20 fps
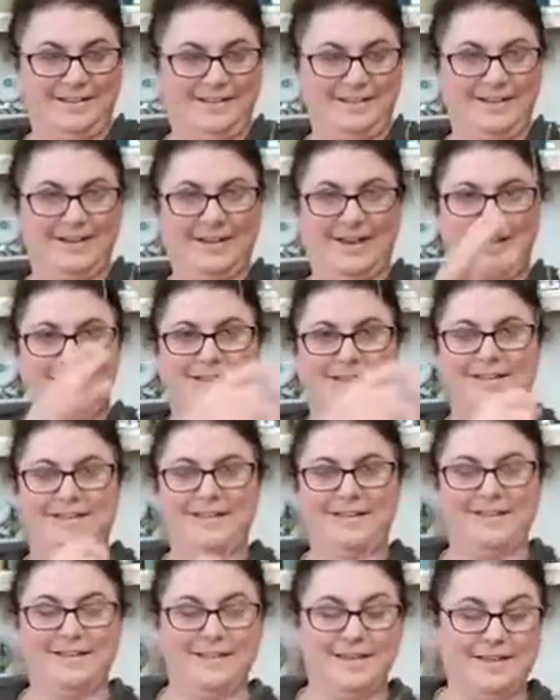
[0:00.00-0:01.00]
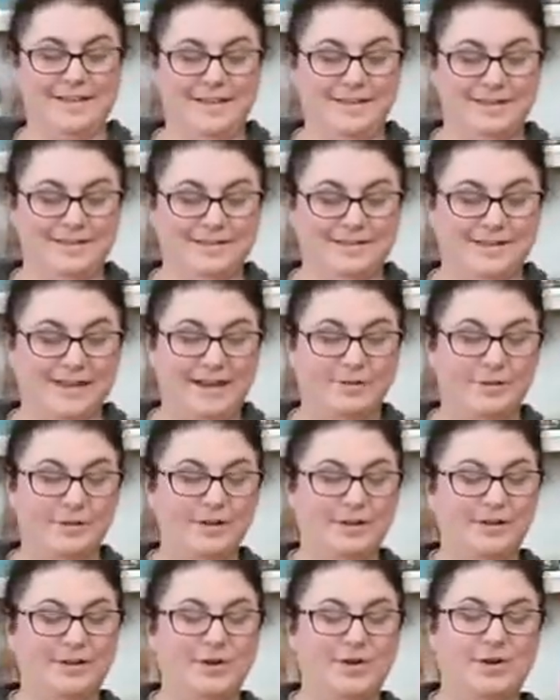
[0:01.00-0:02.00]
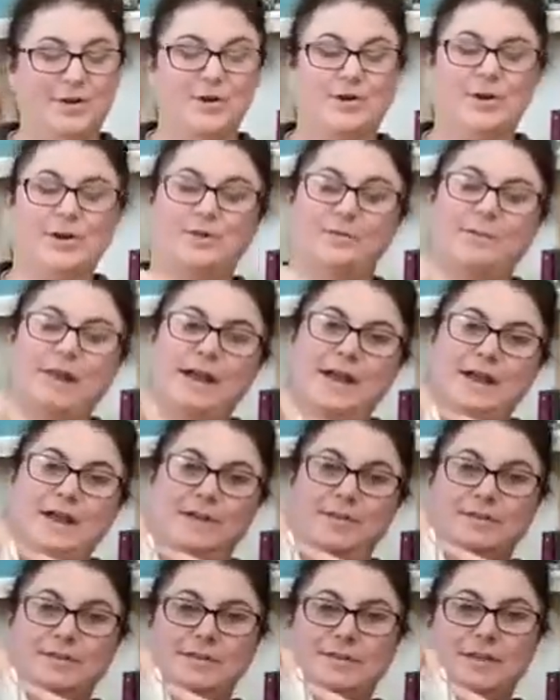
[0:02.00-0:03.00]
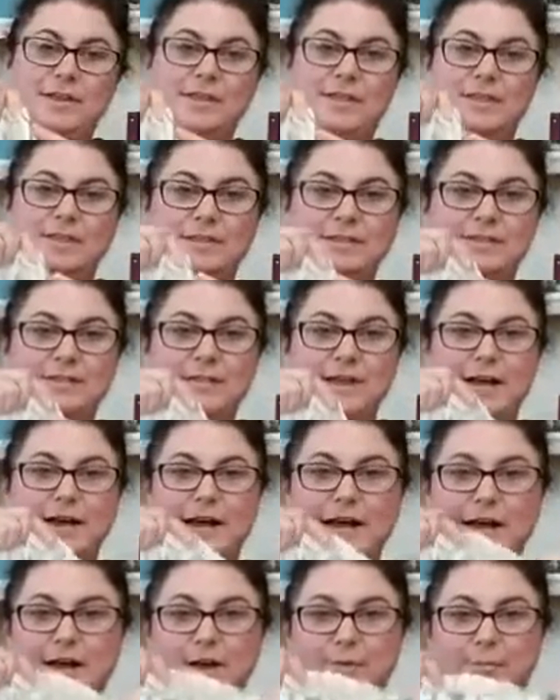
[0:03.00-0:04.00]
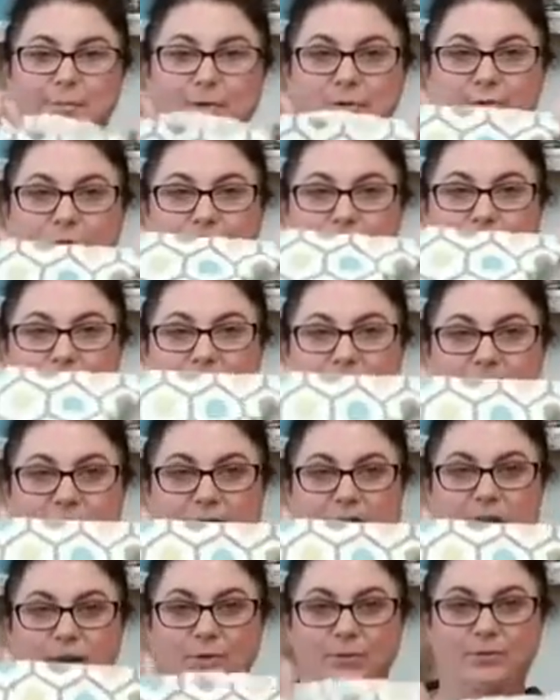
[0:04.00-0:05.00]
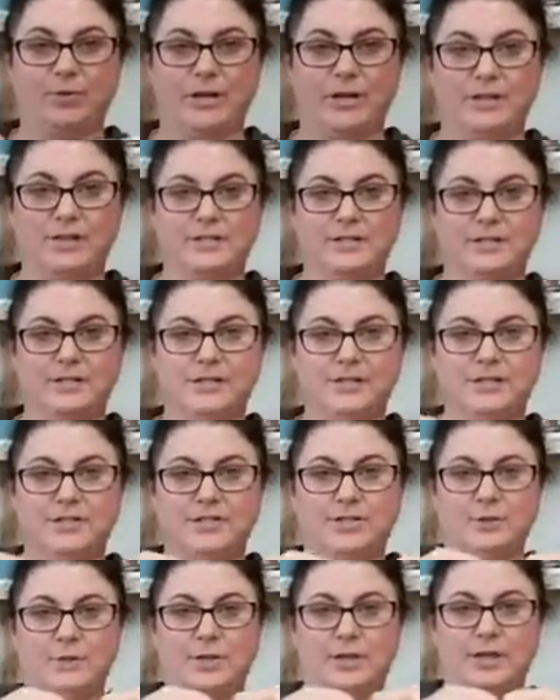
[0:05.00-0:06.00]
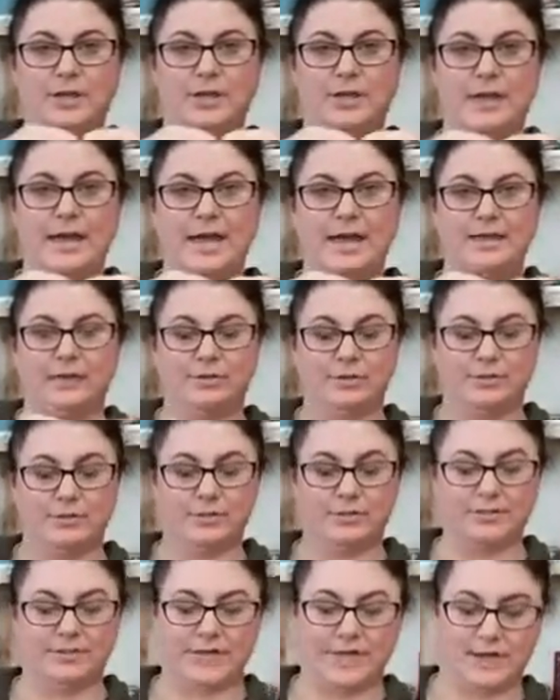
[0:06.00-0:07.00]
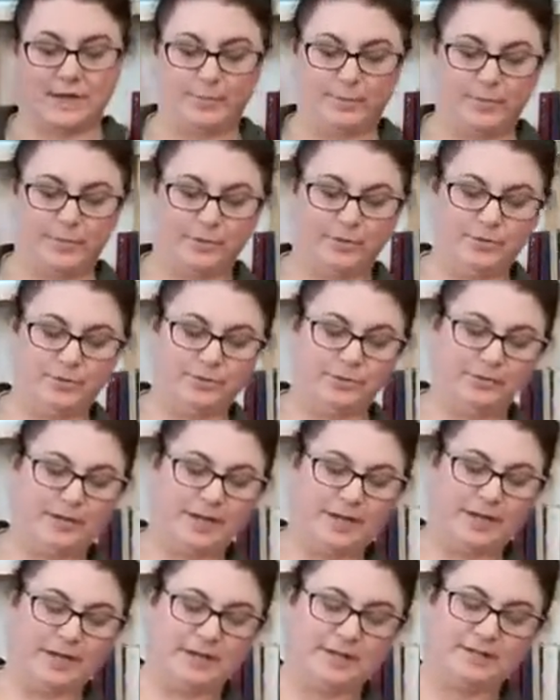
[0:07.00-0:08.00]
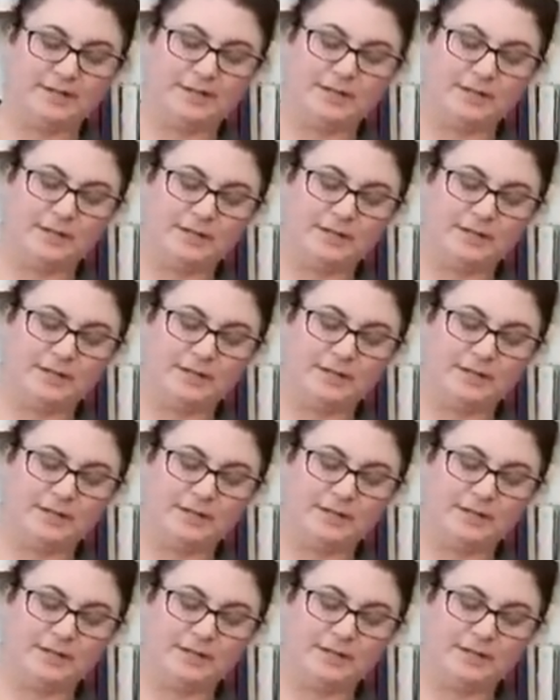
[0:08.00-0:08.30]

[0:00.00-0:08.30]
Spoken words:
Okay, so now we're going to go around the top with that same running stitch so we can gather the top. Okay, and I start